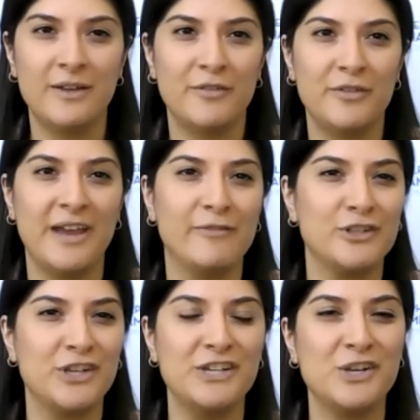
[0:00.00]
for the
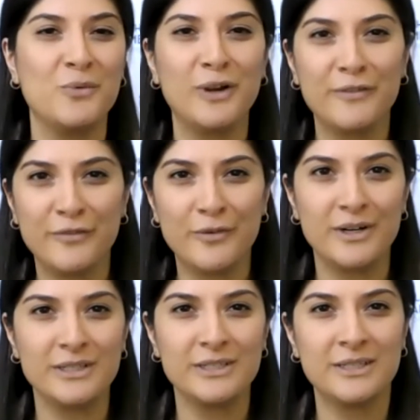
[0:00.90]
ever-changing
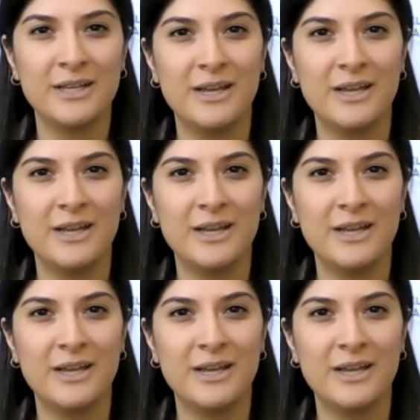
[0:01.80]
workforce,